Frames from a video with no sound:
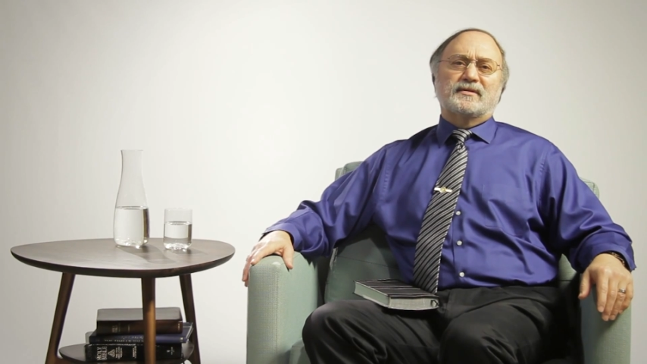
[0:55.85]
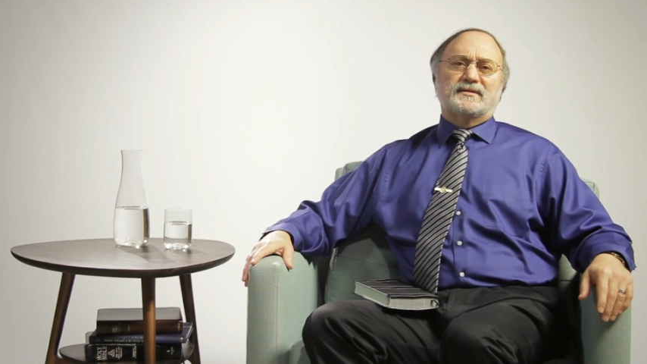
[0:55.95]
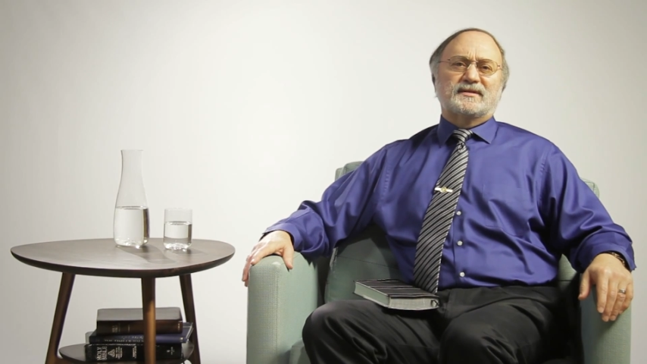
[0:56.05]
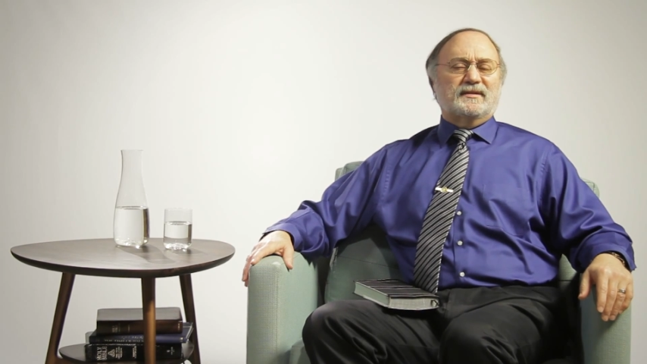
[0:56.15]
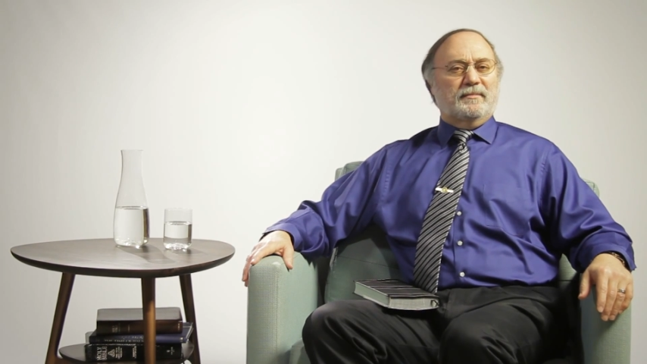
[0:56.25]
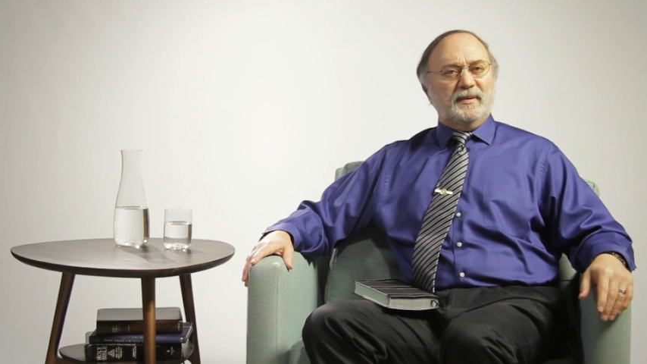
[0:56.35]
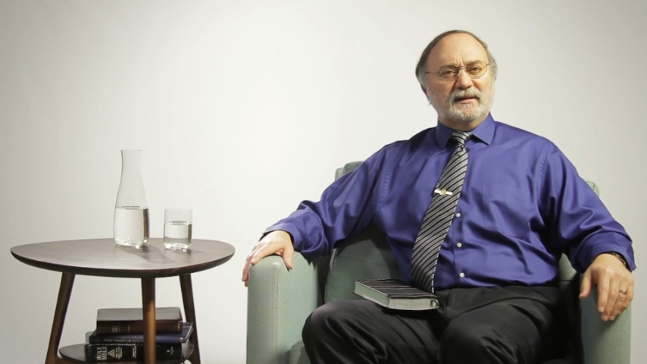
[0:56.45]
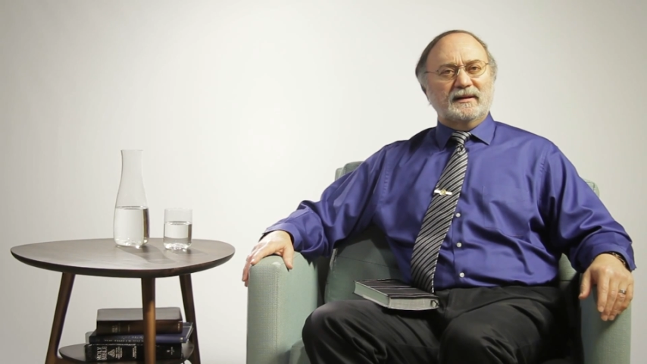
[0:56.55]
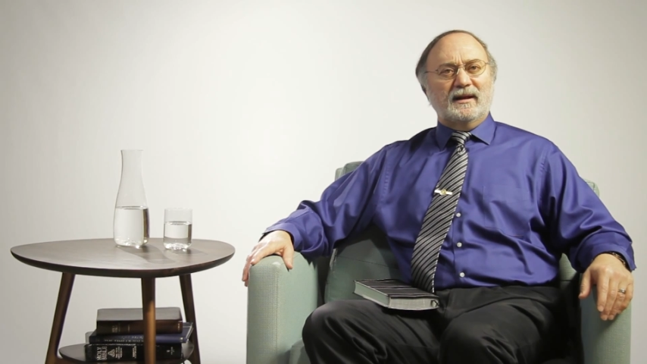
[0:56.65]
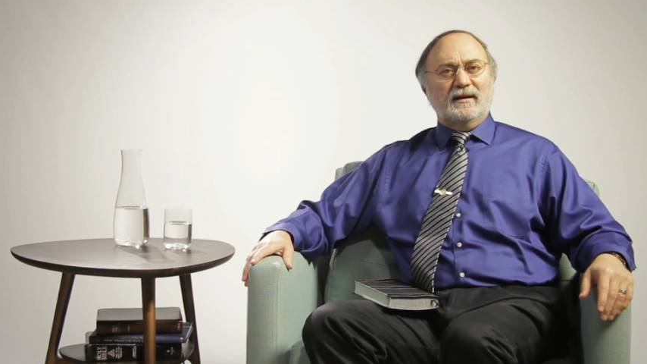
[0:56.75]
the
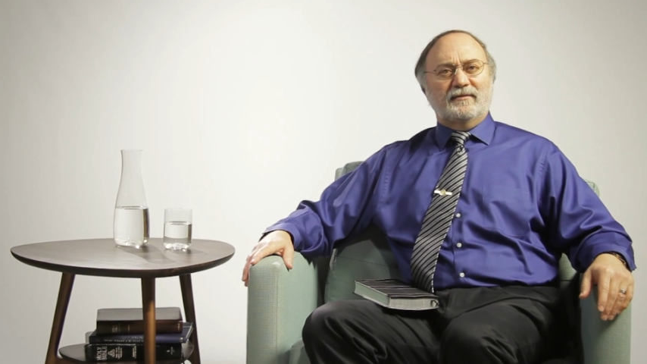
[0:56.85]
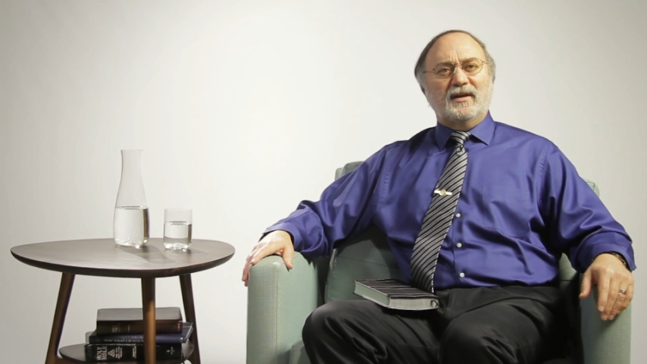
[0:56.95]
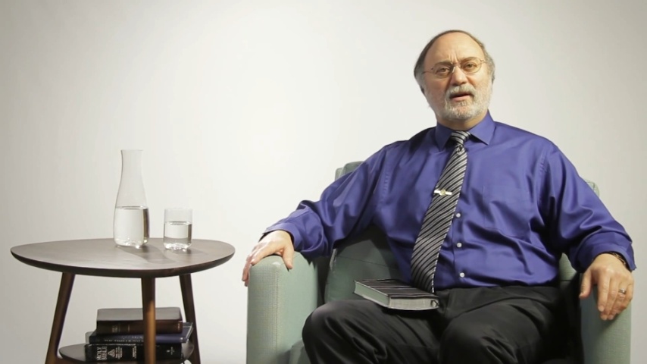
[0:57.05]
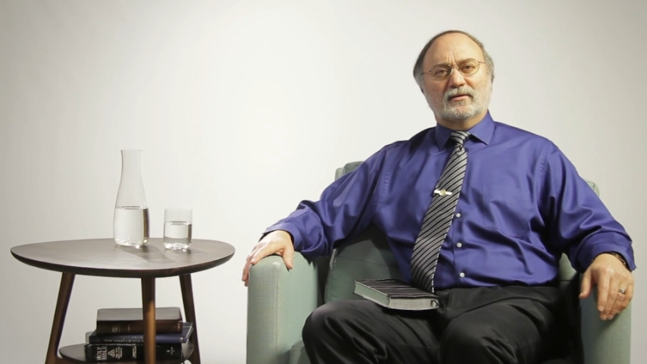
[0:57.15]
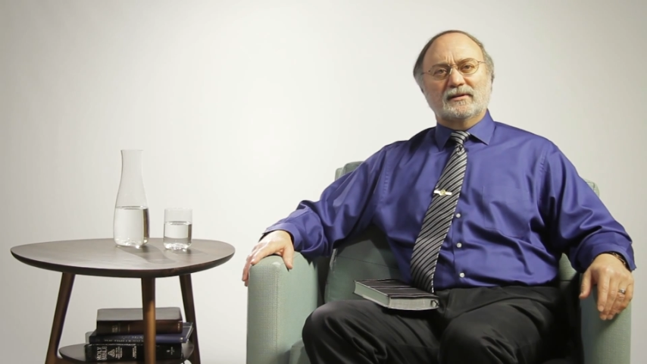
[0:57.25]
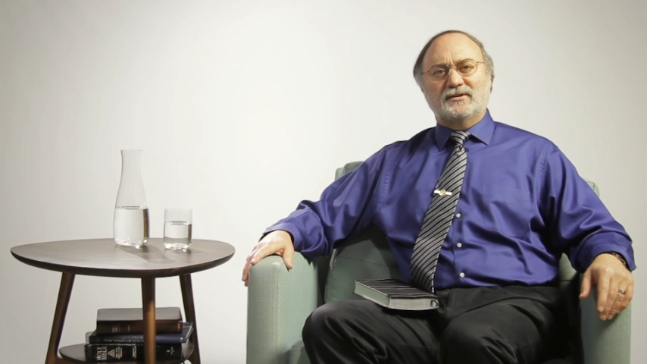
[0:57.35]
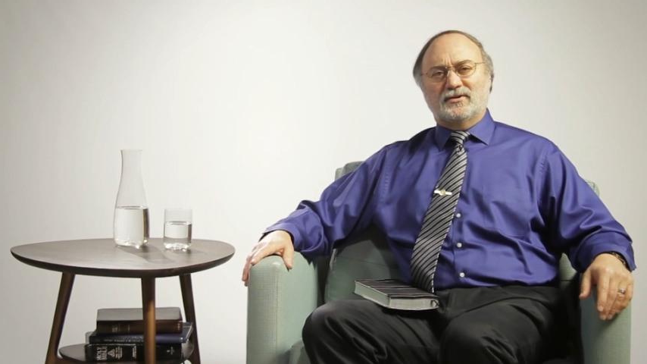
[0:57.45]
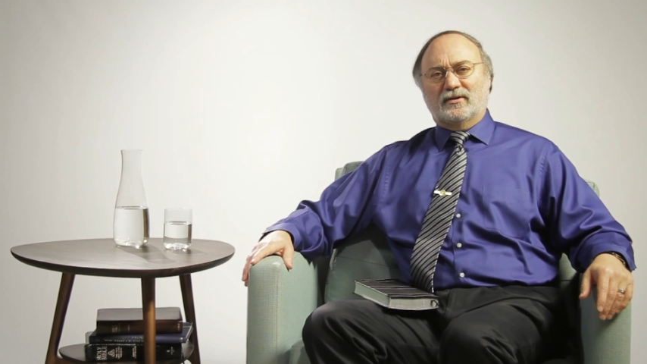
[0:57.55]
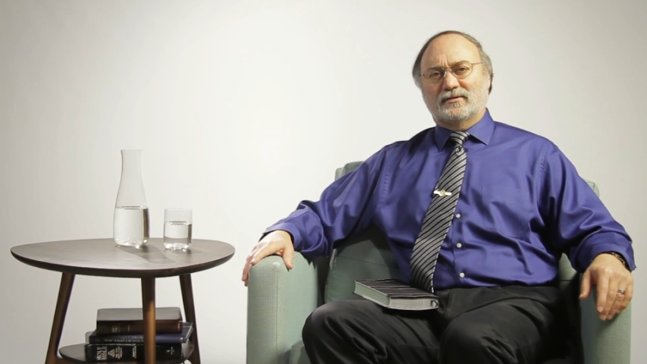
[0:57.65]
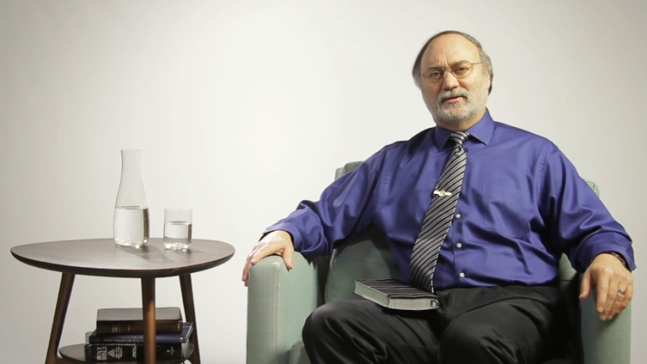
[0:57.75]
stability of the early
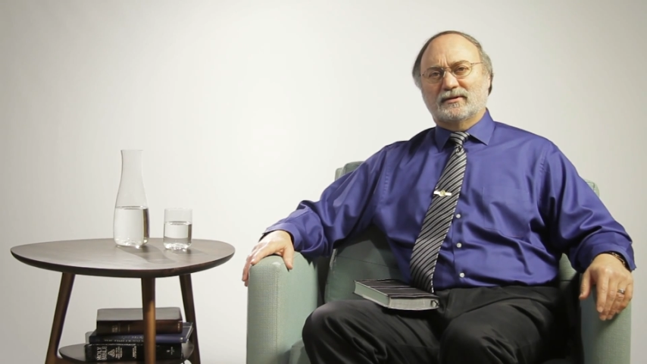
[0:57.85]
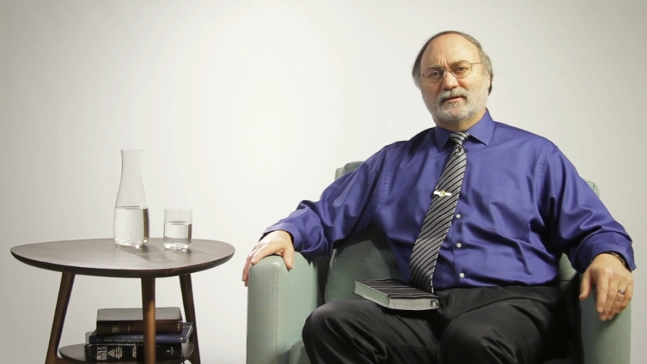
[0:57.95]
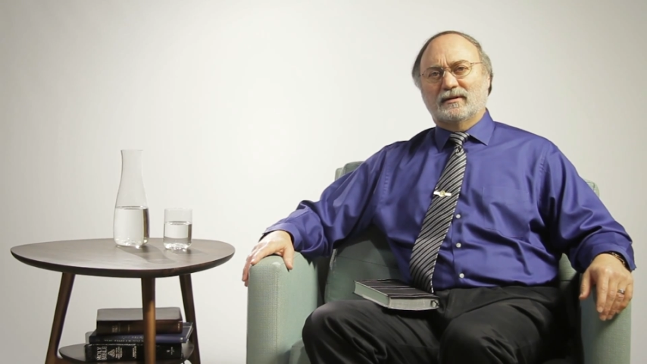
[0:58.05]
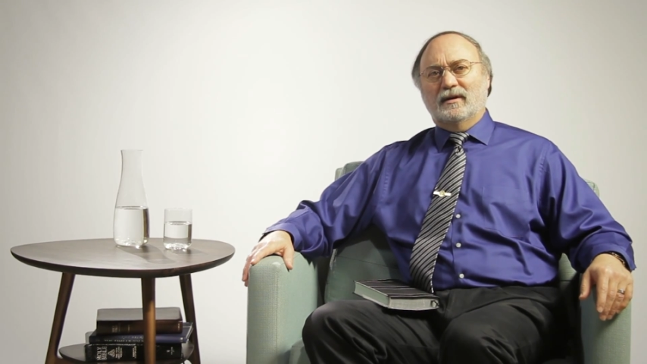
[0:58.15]
church.